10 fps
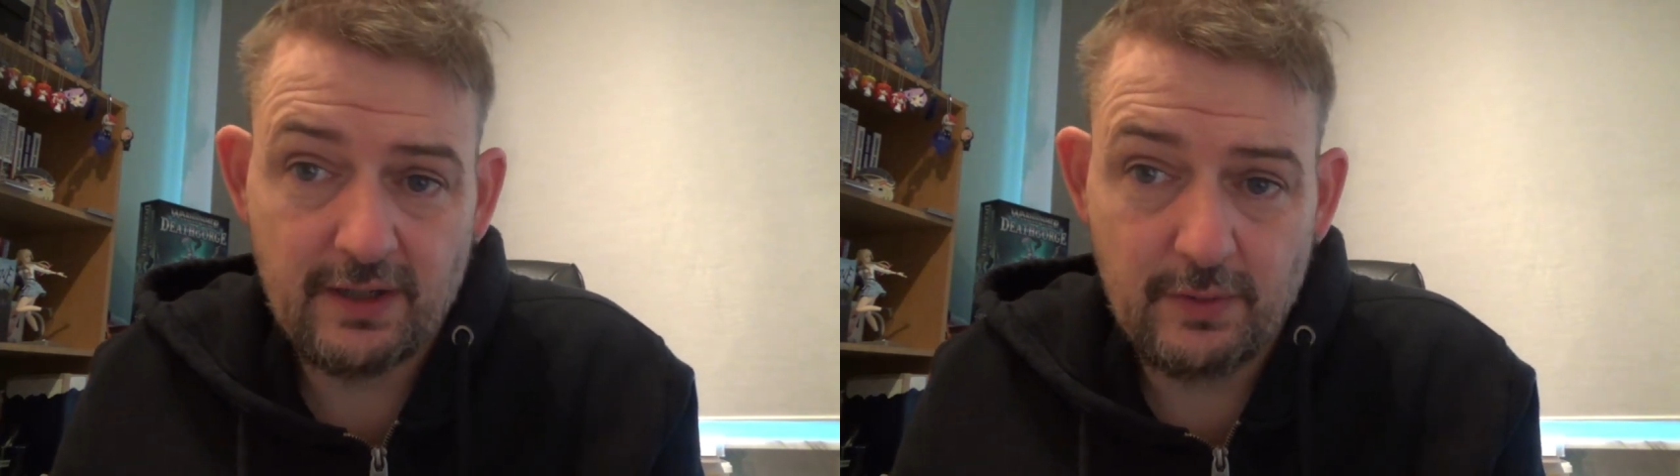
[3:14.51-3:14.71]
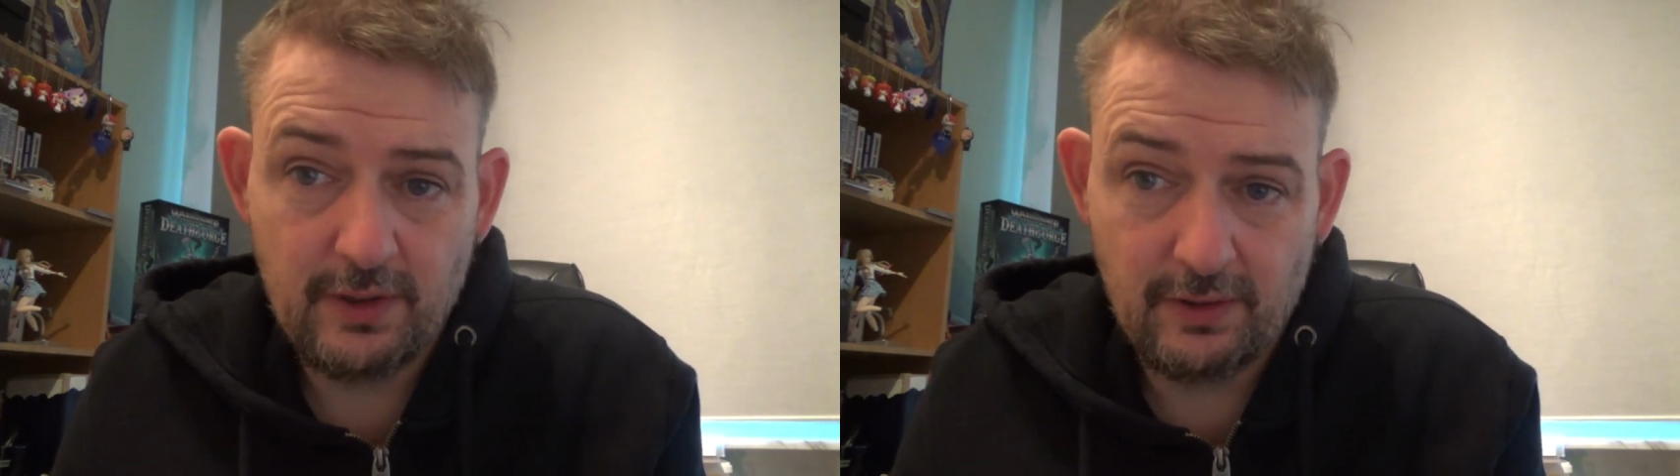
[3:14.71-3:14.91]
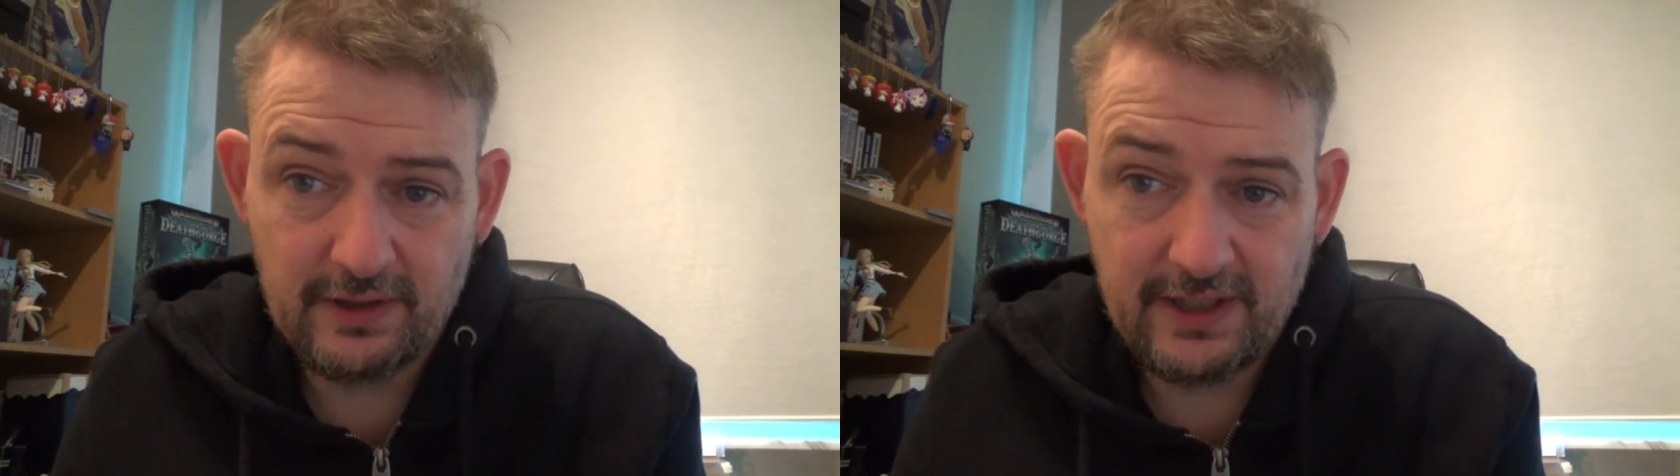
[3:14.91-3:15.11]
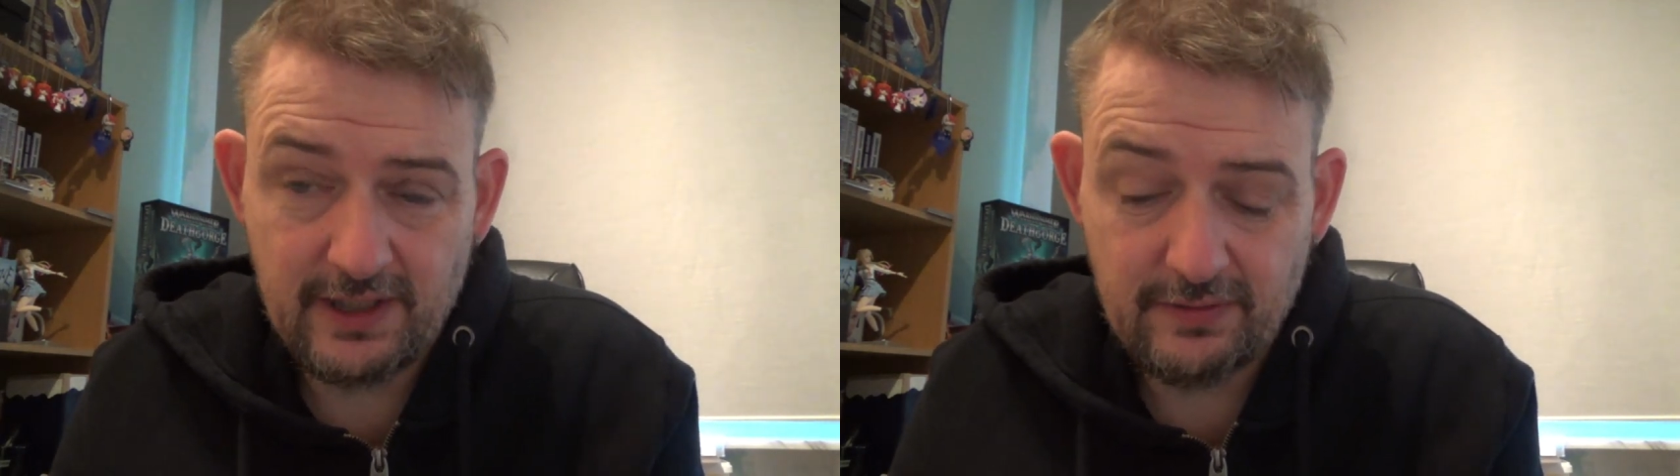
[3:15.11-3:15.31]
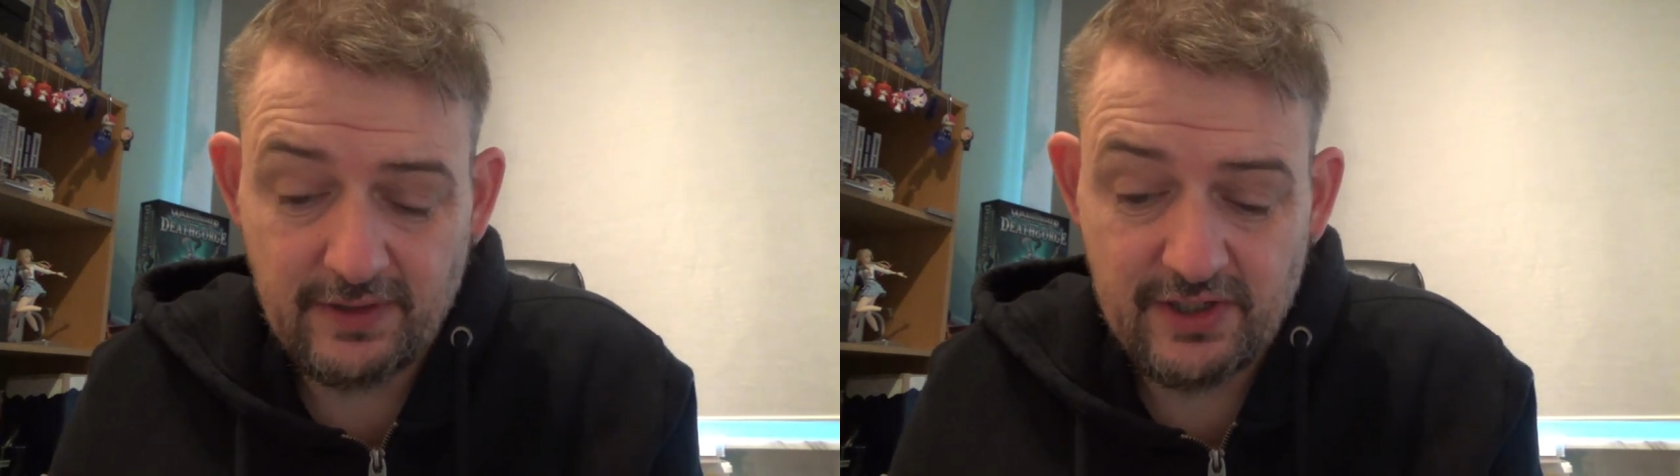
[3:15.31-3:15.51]
with all the
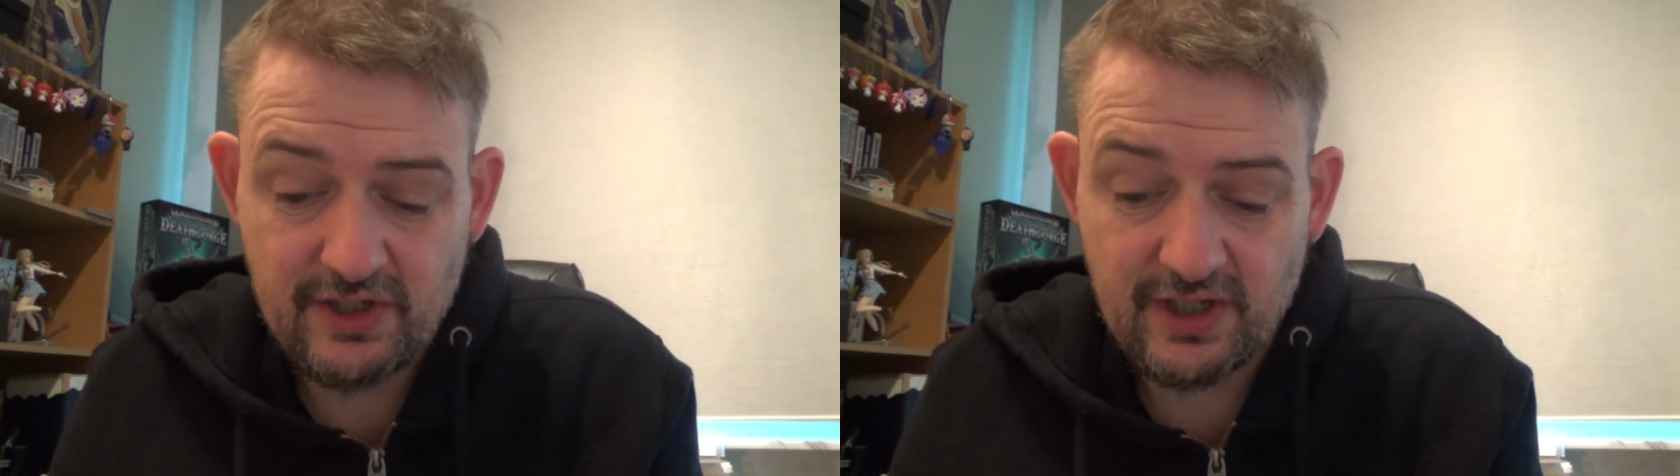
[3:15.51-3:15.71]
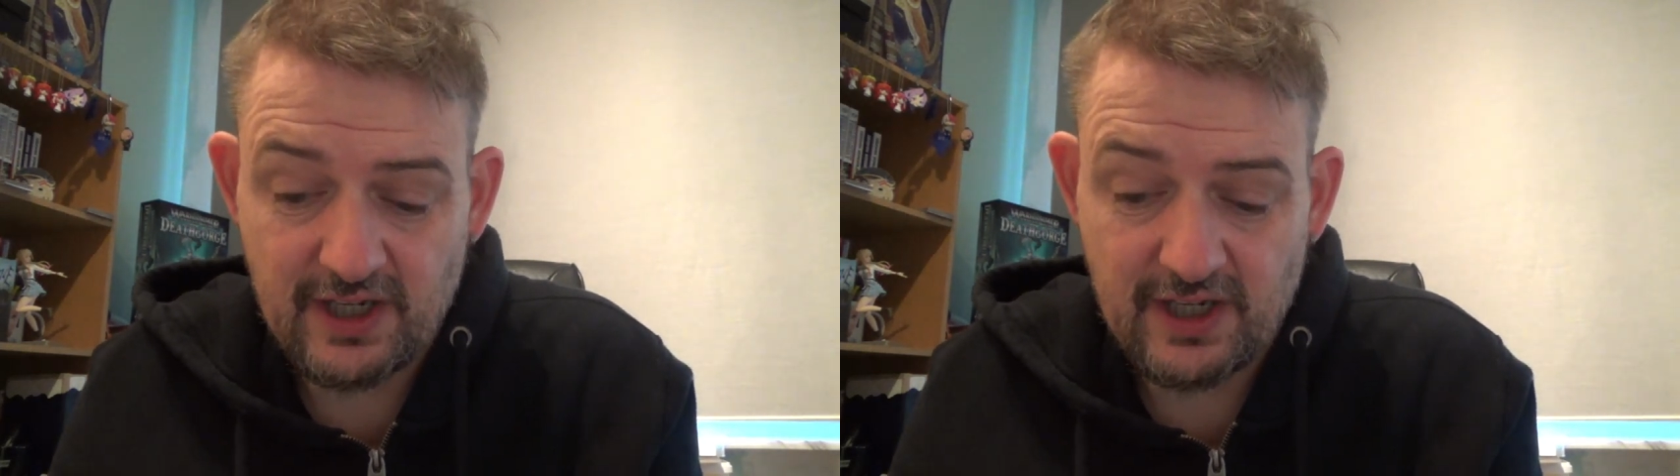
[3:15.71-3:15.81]
entries,